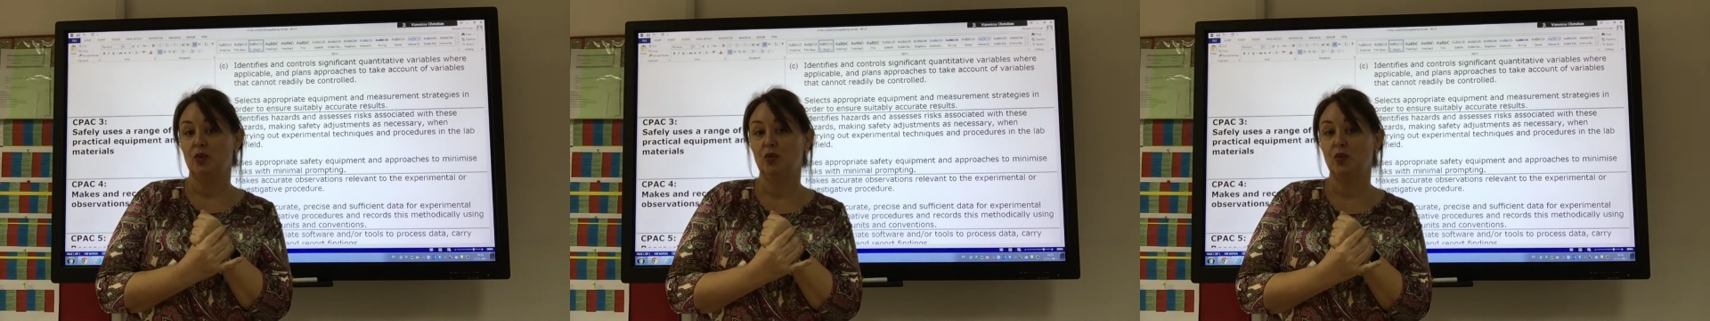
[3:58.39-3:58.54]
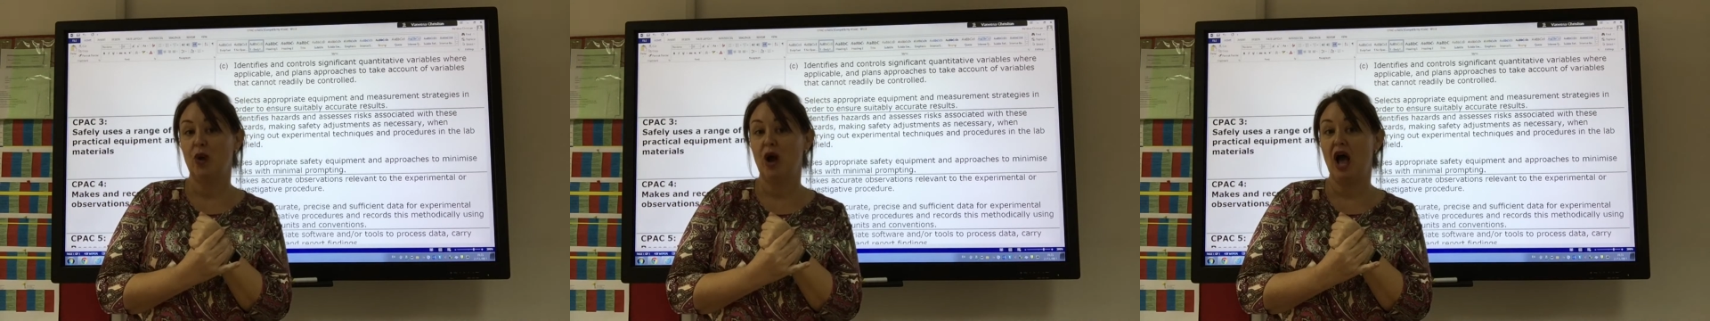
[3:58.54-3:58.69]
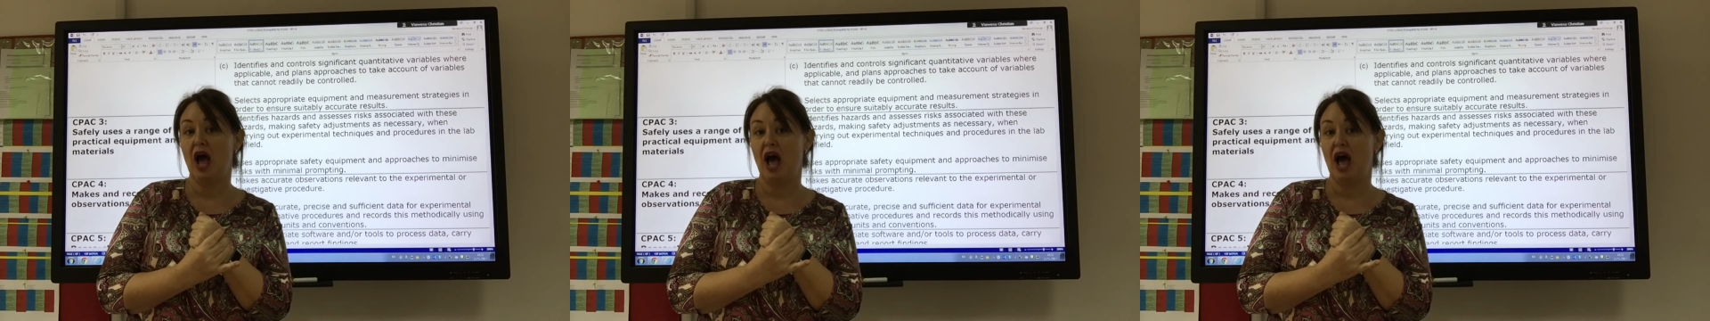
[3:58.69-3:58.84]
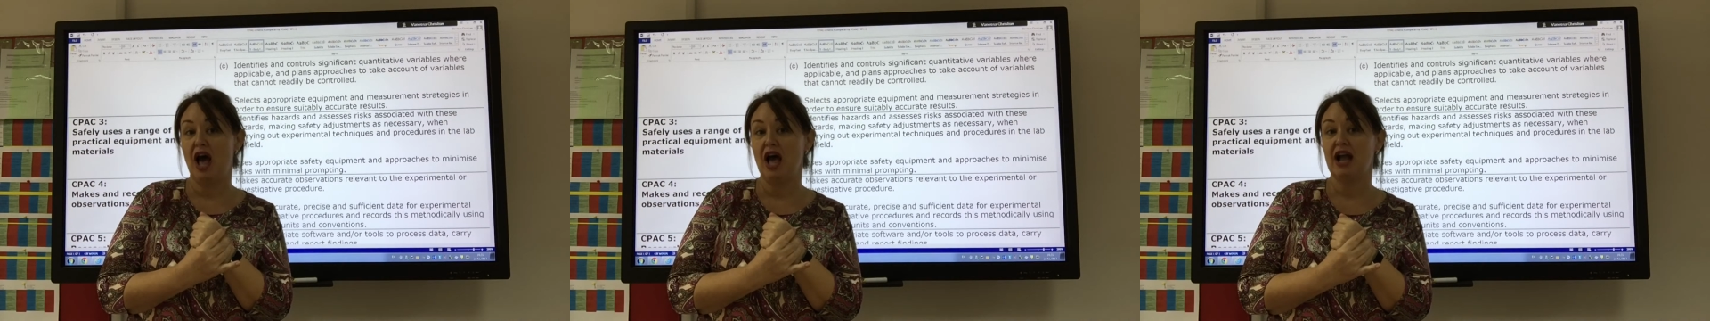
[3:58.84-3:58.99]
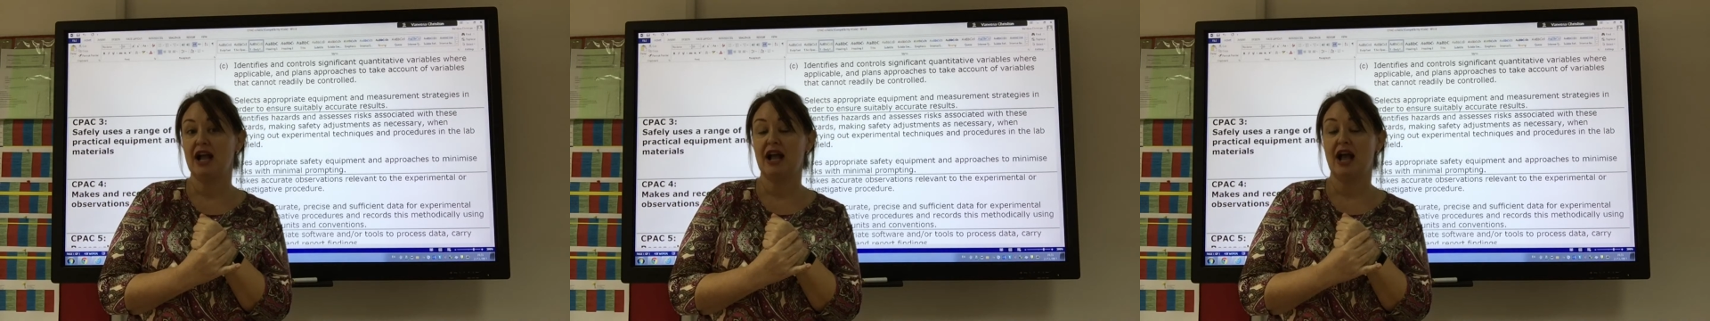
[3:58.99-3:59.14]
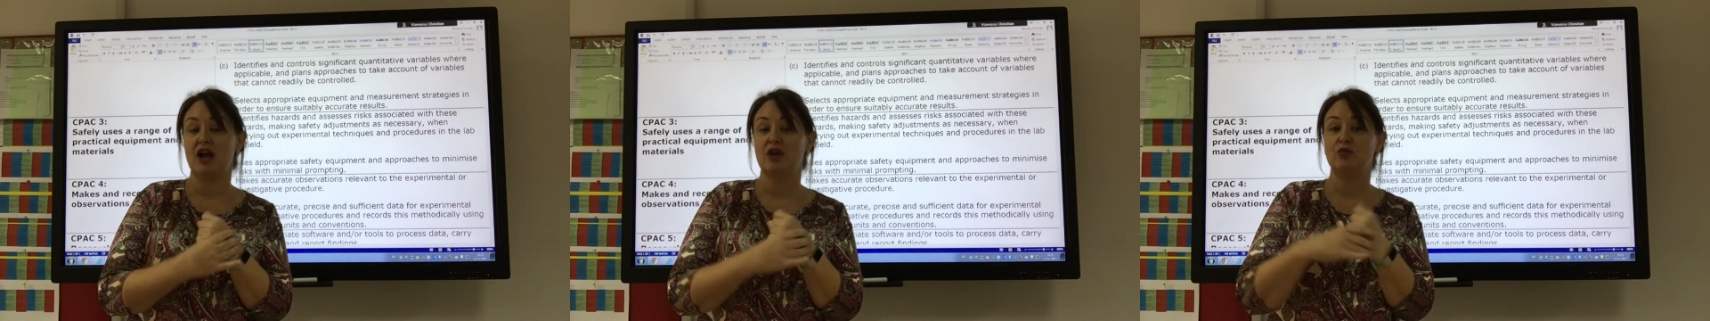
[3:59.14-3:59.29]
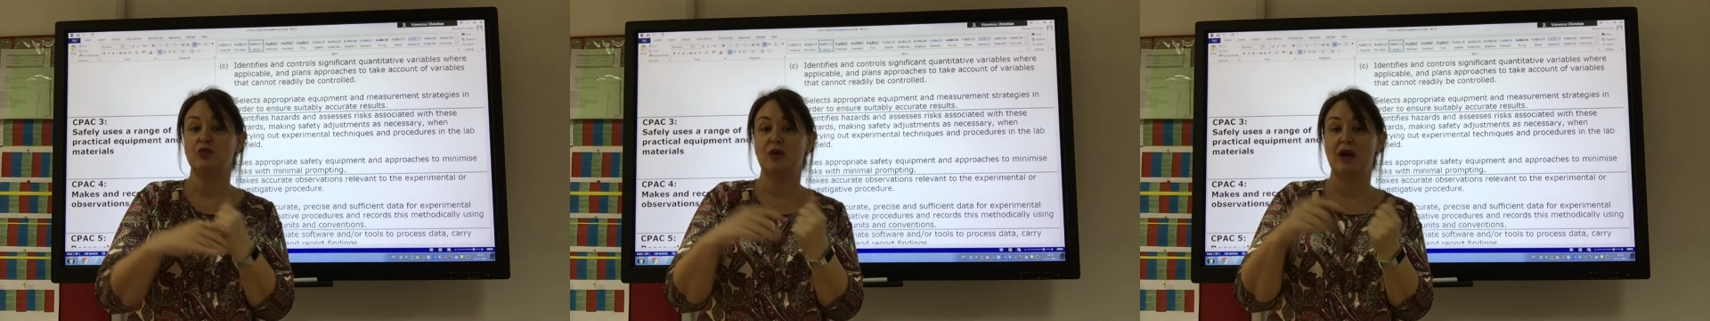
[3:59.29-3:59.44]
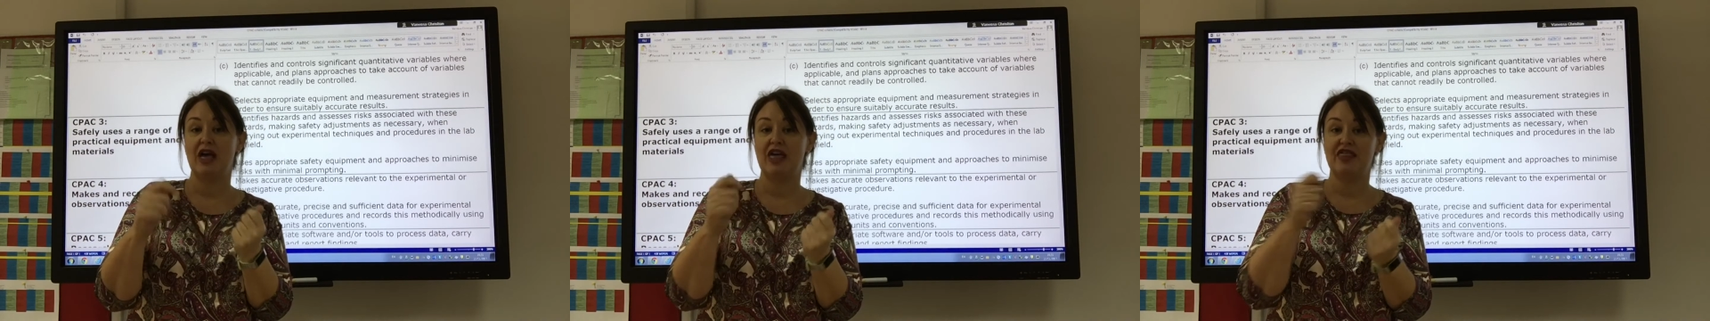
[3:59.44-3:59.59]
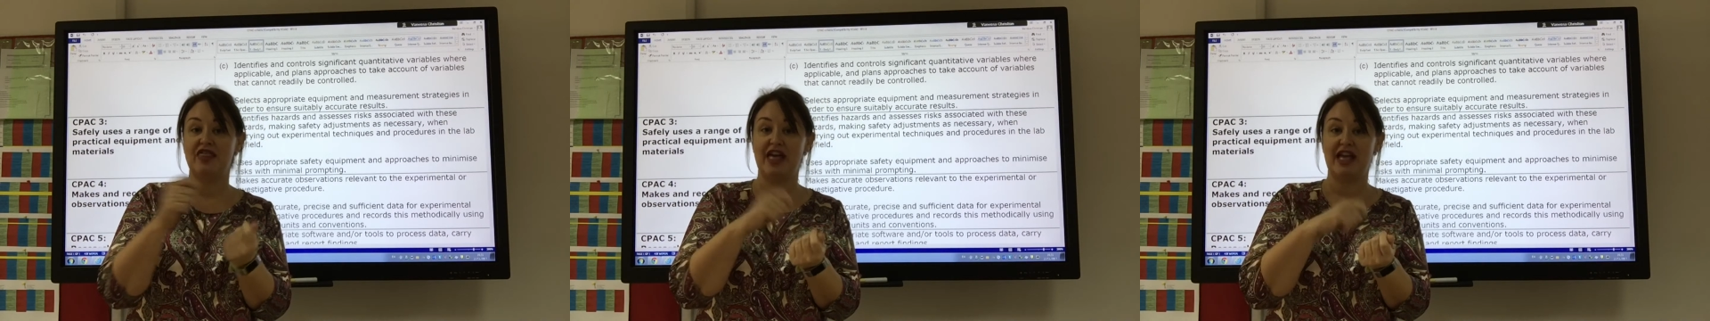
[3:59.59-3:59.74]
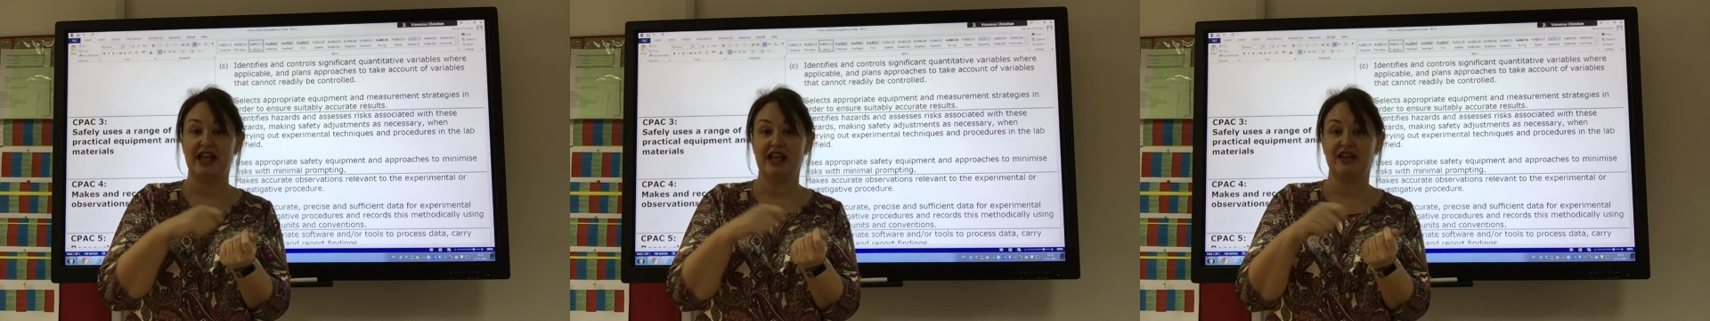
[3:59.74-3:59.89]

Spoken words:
work and where they